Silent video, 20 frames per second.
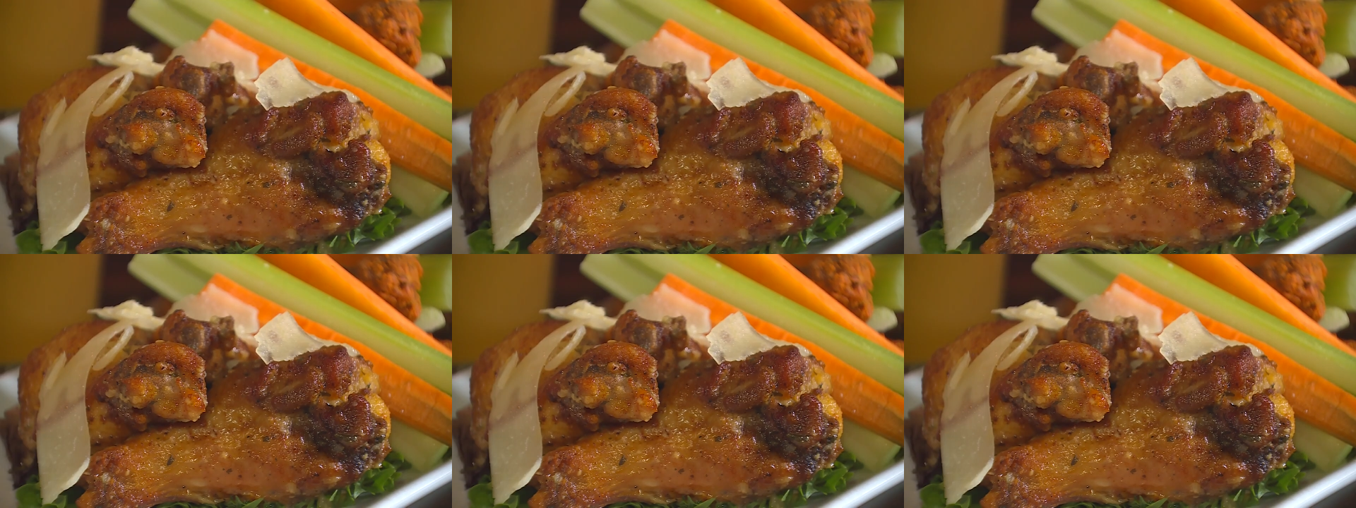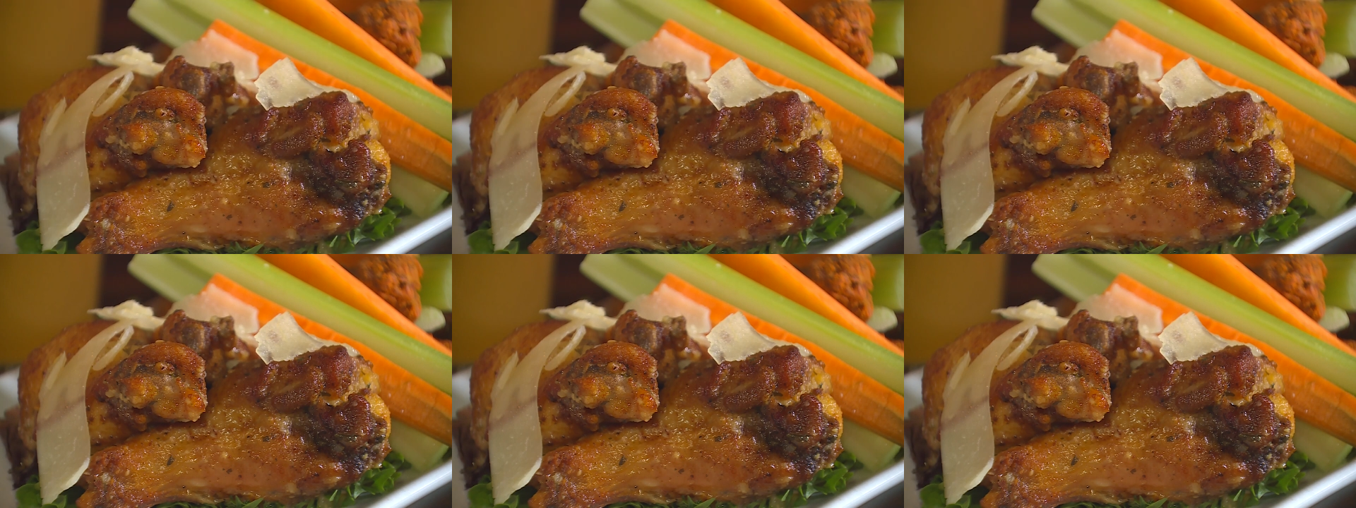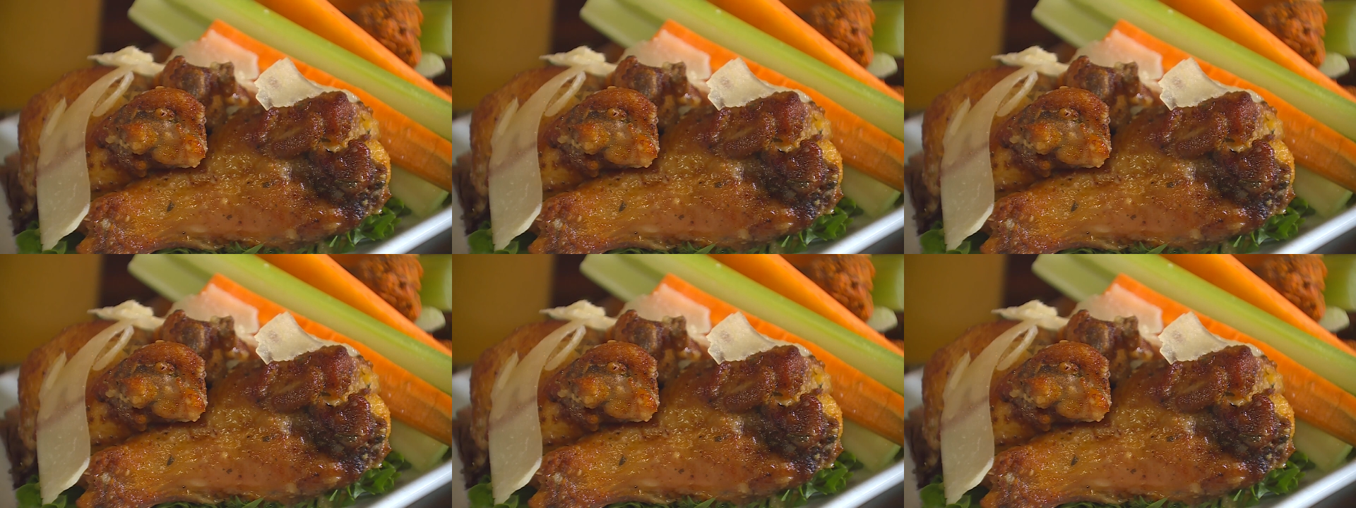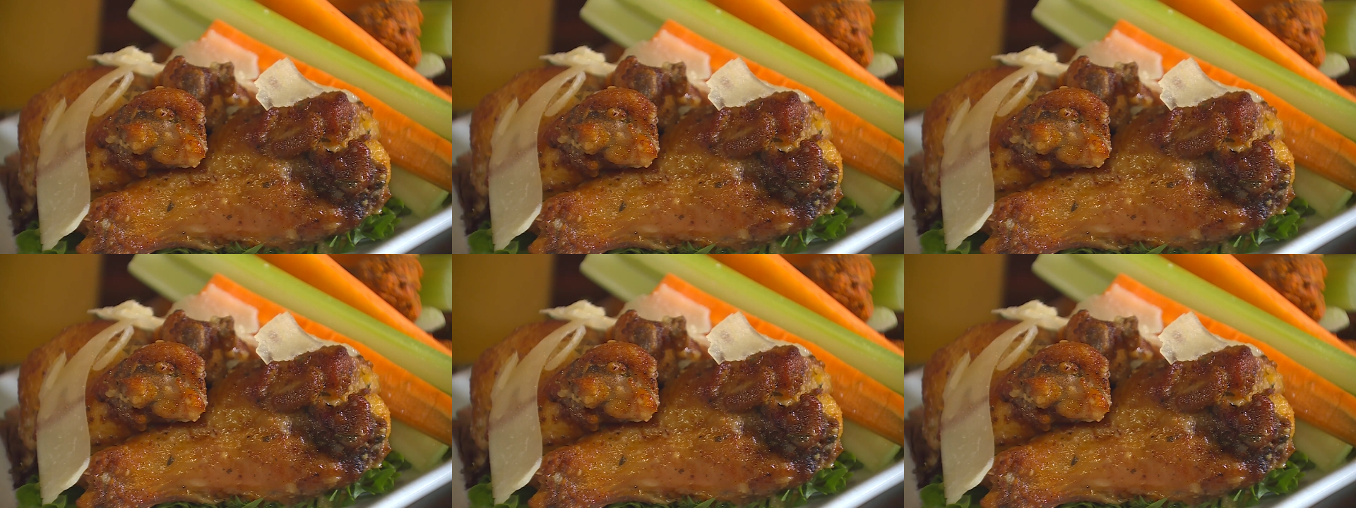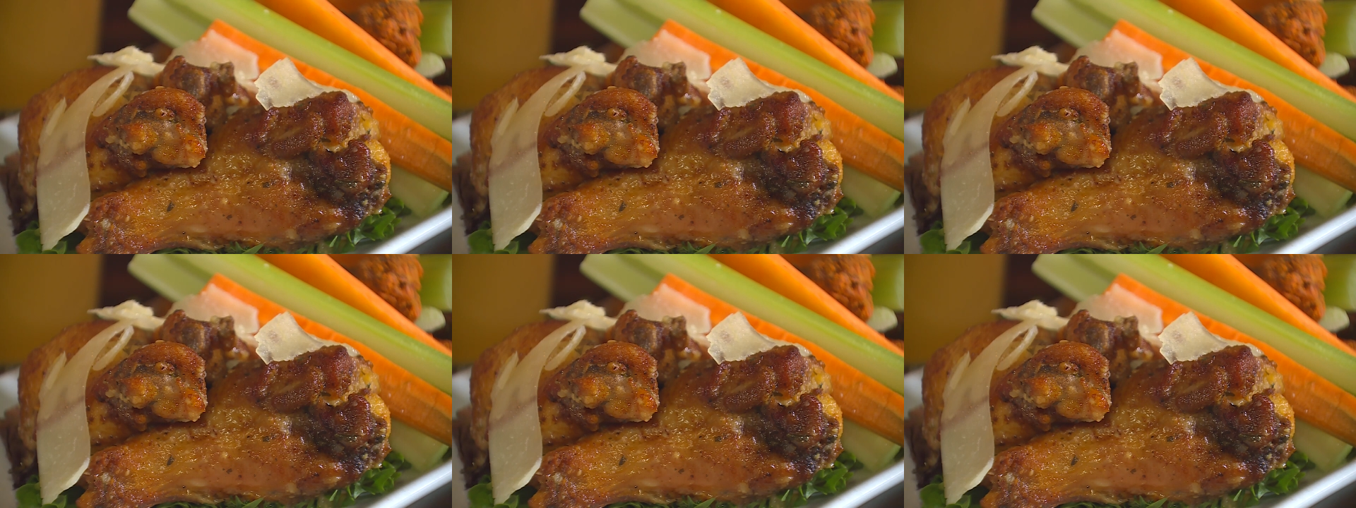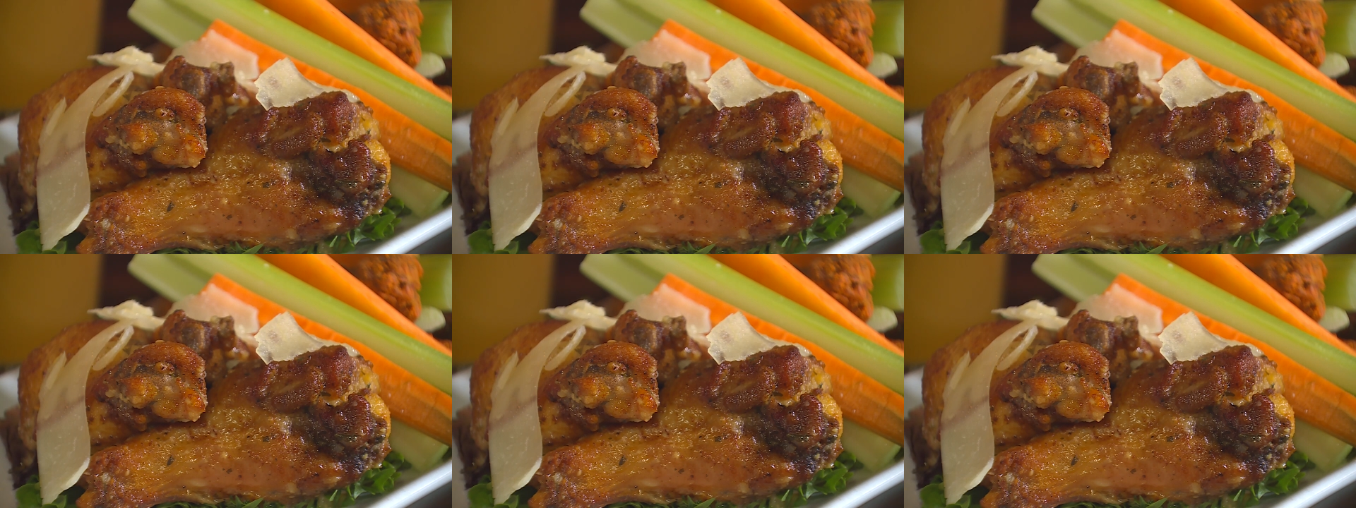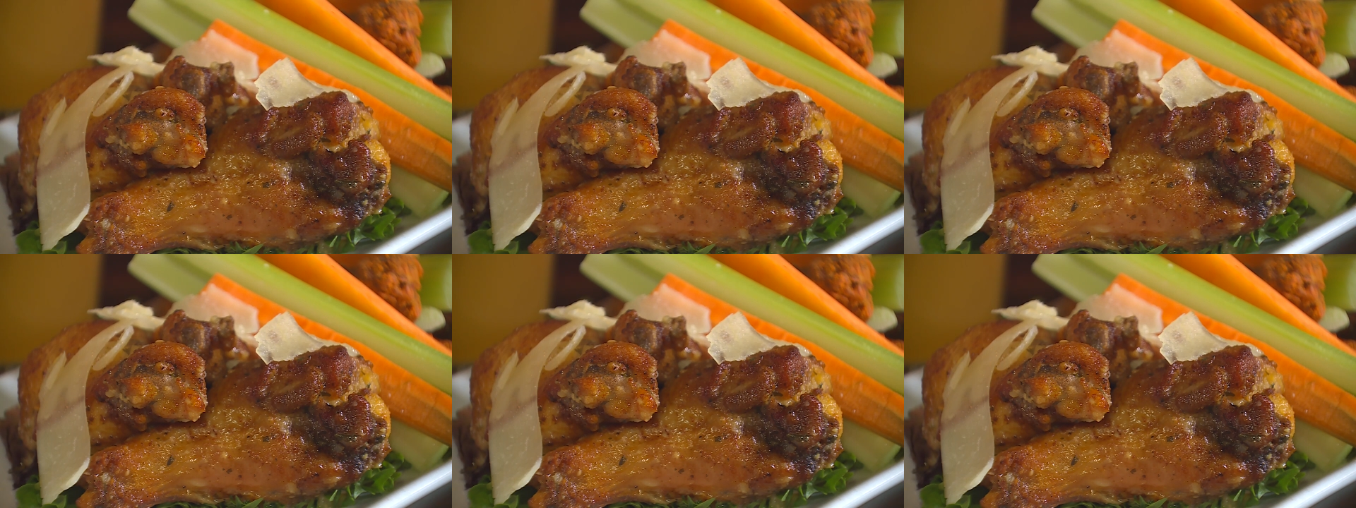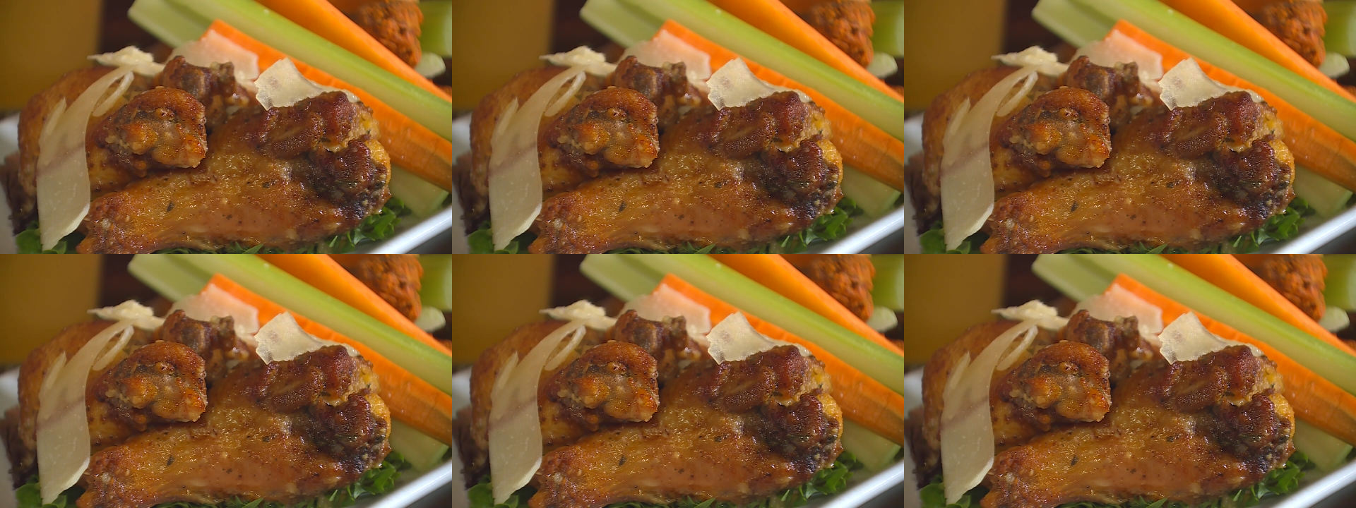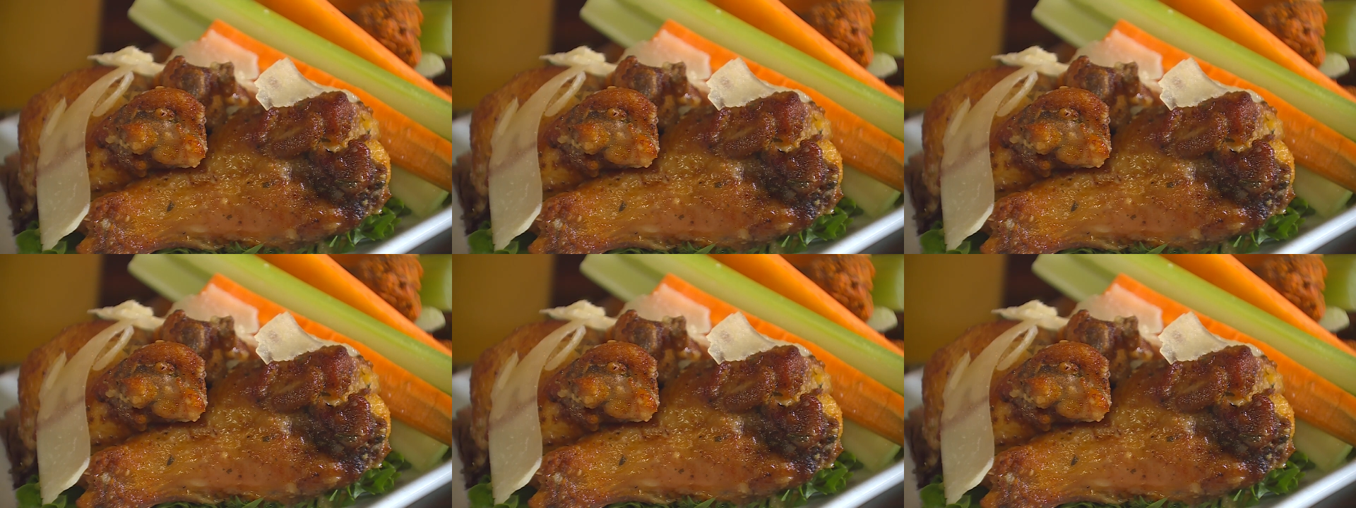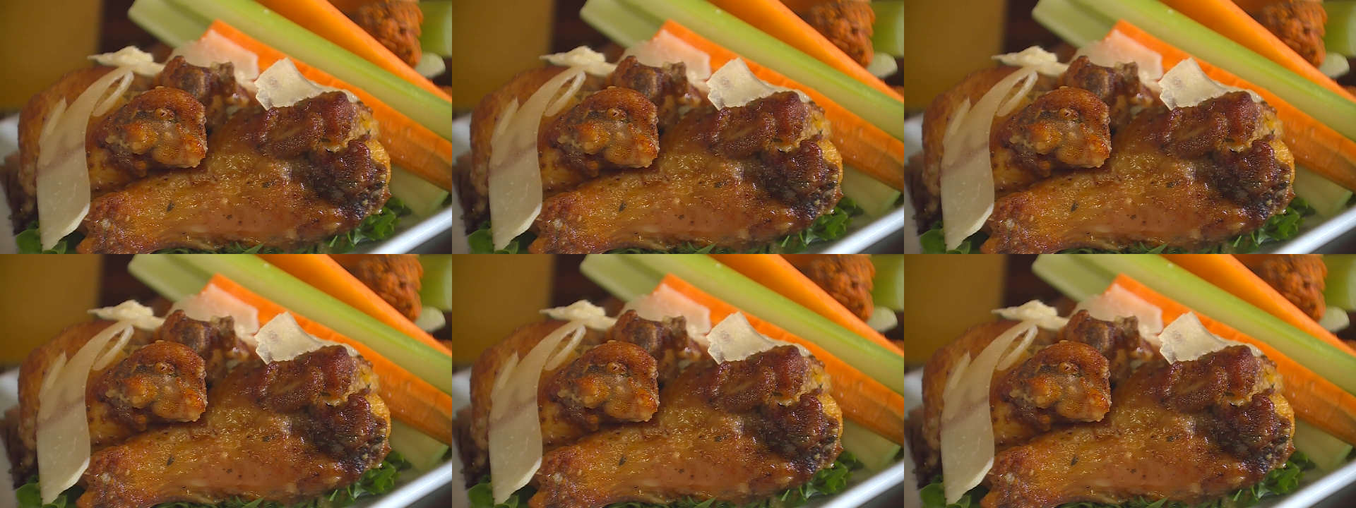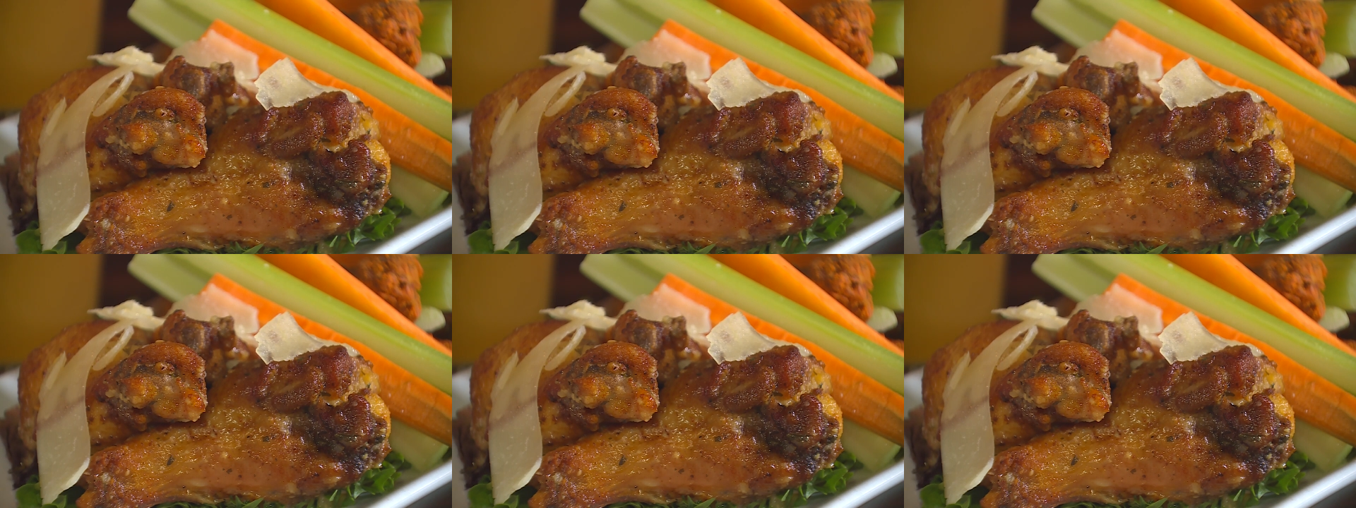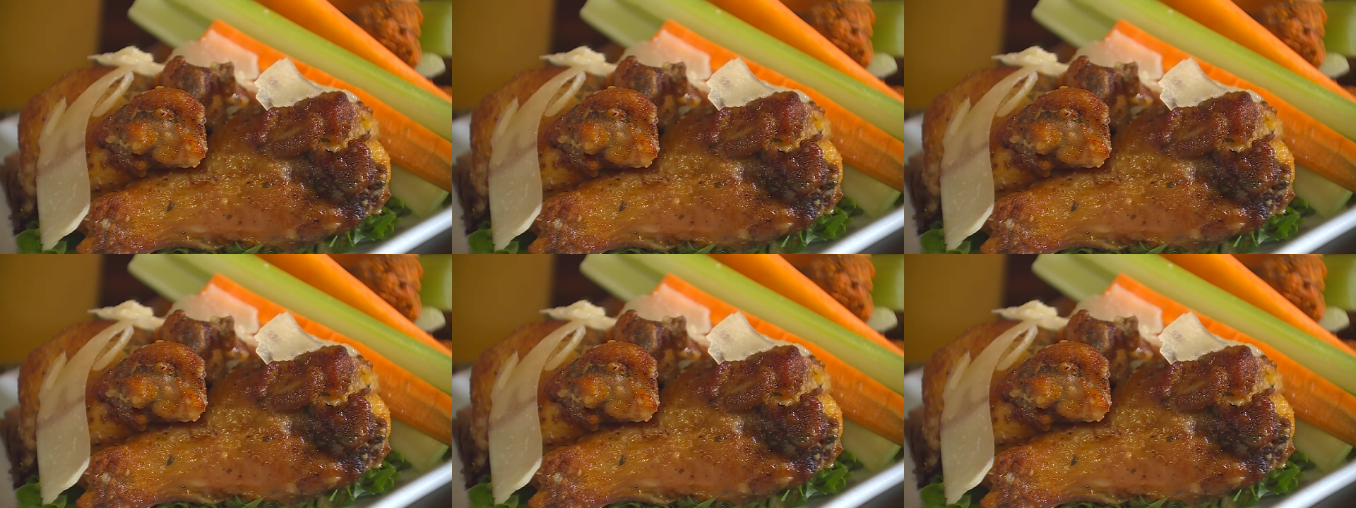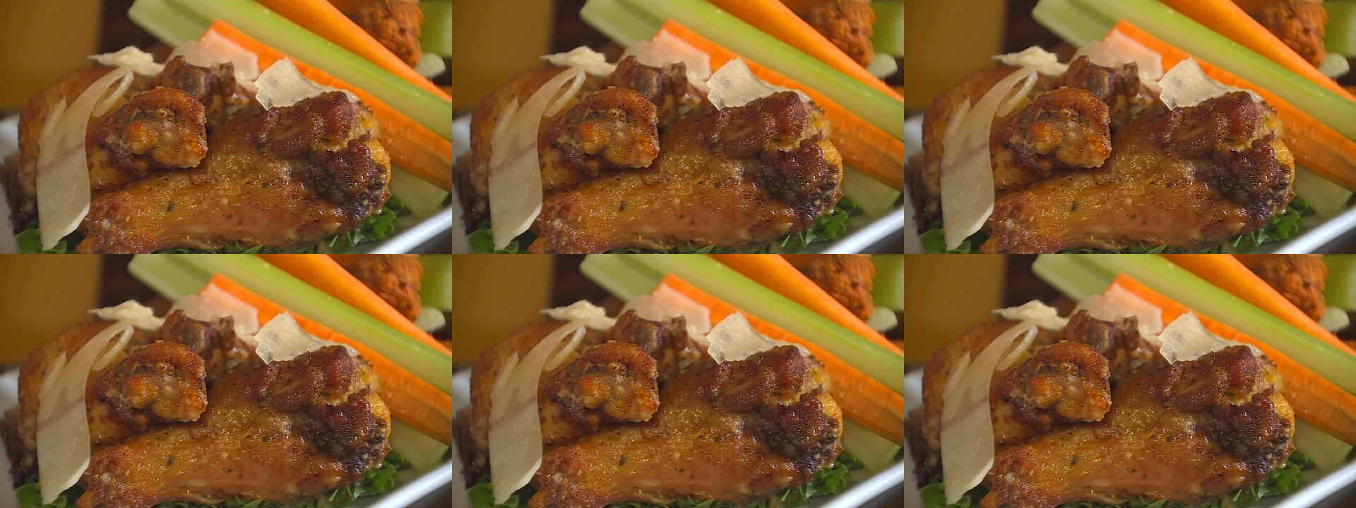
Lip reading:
(no speaker visible)